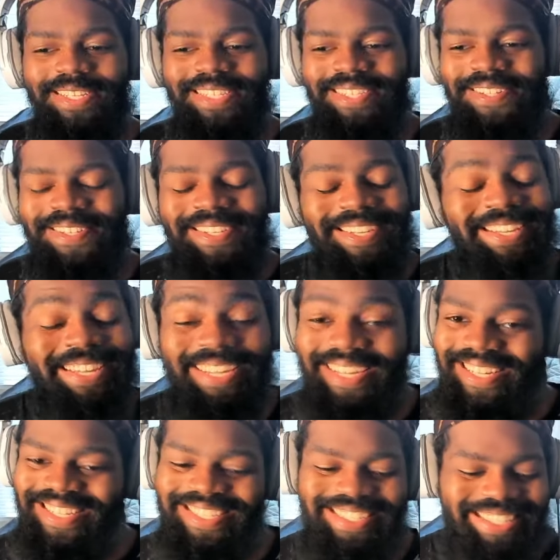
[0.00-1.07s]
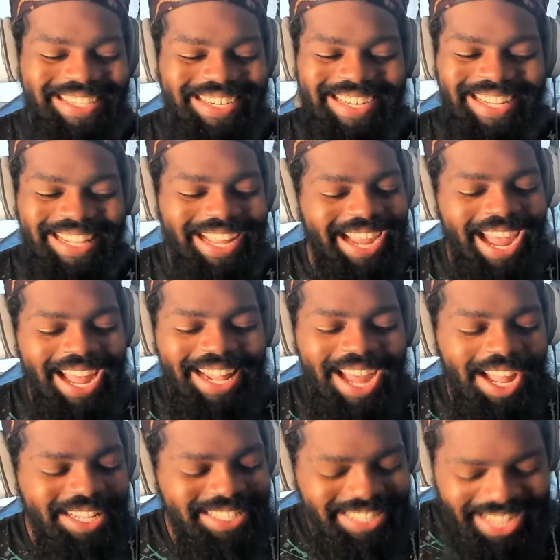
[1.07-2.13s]
So yeah, like,
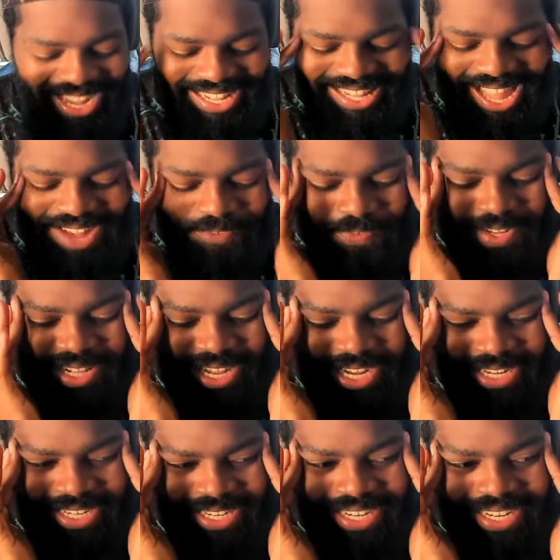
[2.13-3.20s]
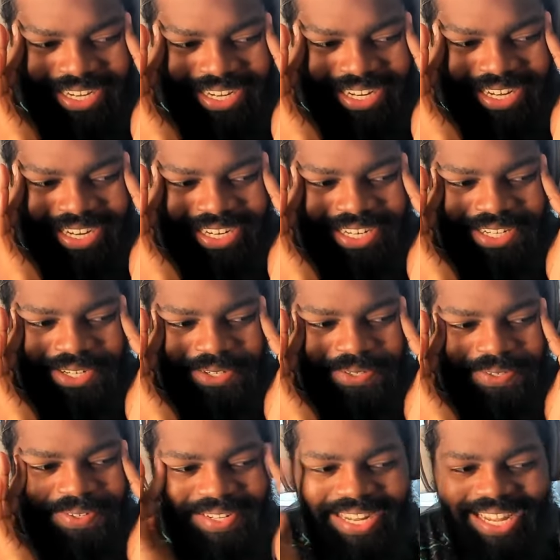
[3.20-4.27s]
I feel like, you
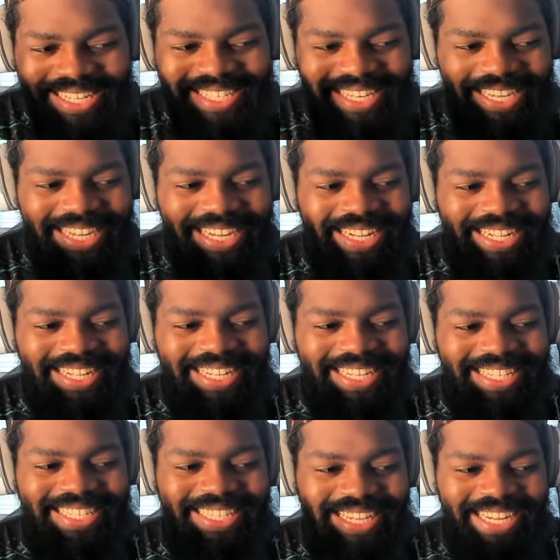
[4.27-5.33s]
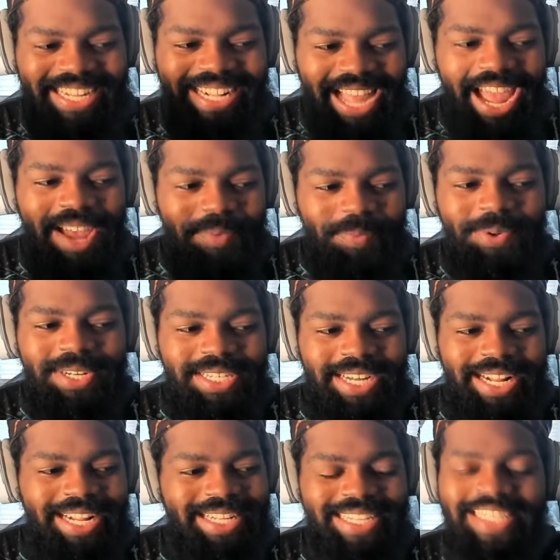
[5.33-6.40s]
know, Saying I
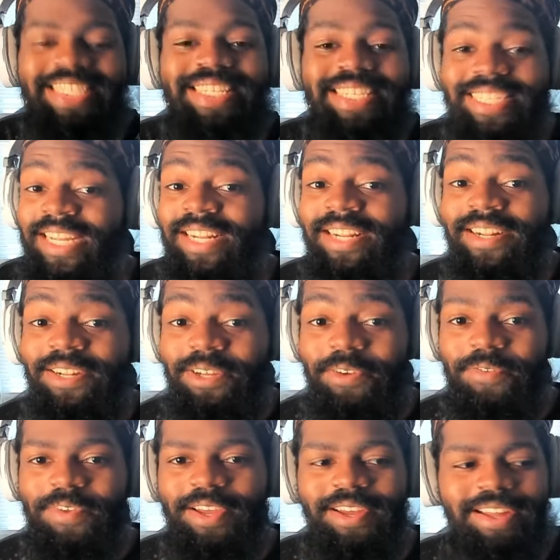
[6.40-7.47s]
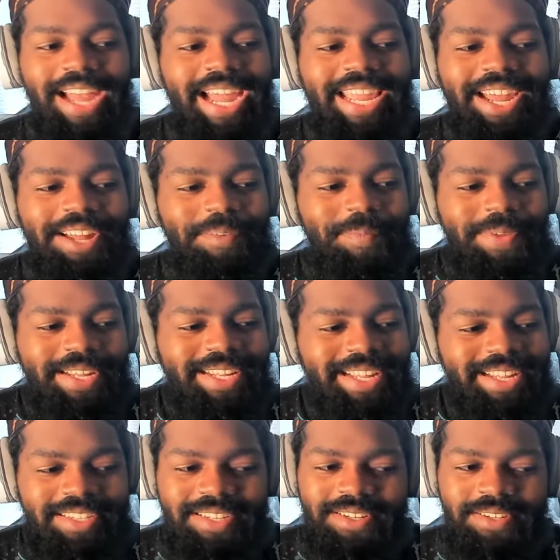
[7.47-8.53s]
appreciate it, it just ain't enough, y'all. But
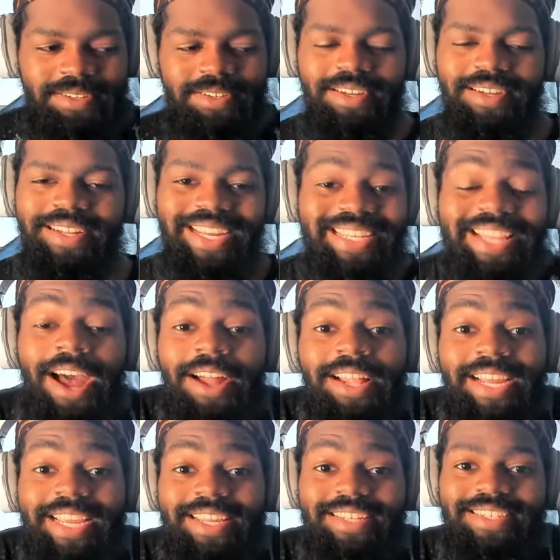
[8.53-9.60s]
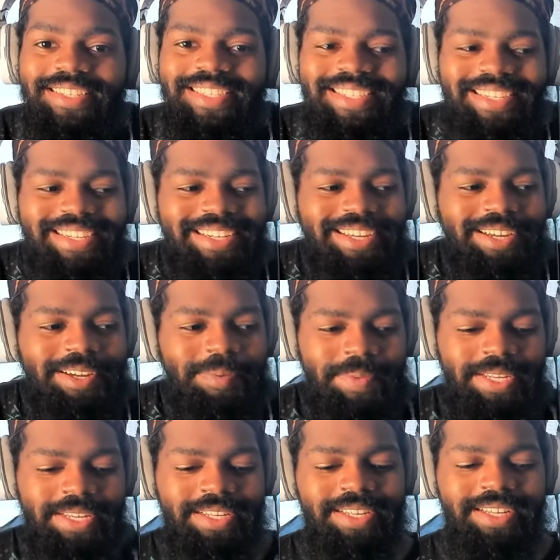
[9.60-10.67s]
you know, that's all I can tell y'all,
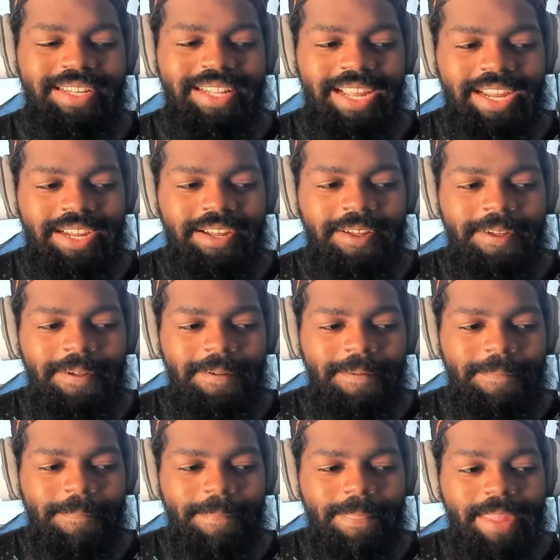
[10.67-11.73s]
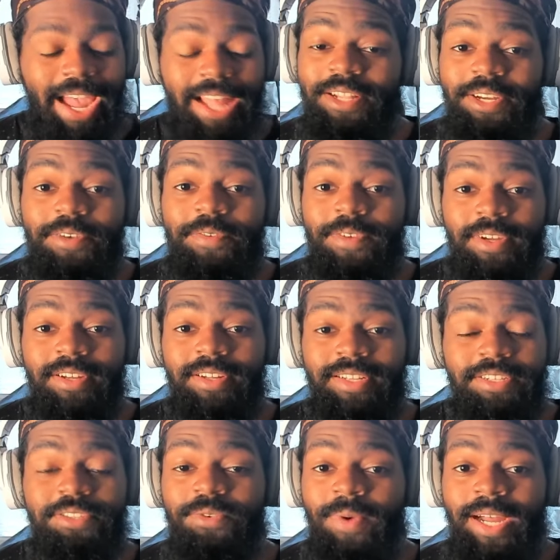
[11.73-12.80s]
man. Like, I love y'all.
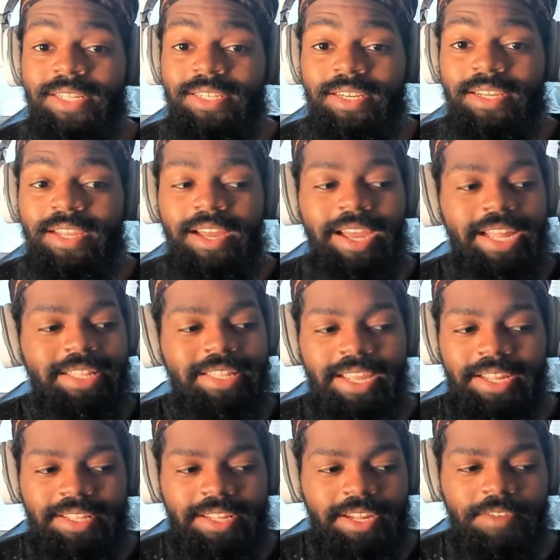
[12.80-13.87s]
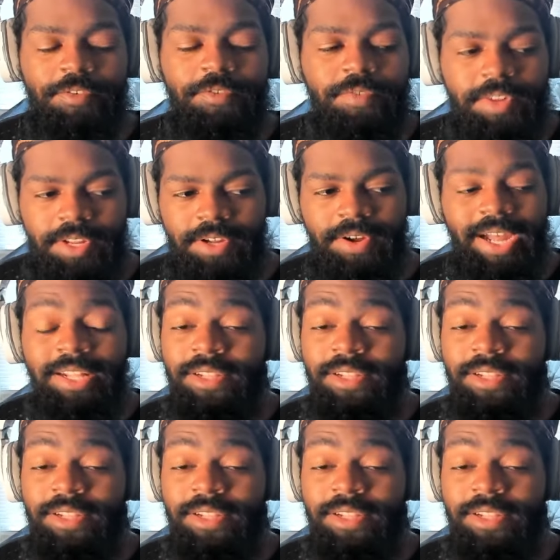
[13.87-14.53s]
This is why I tell y'all at the every video, I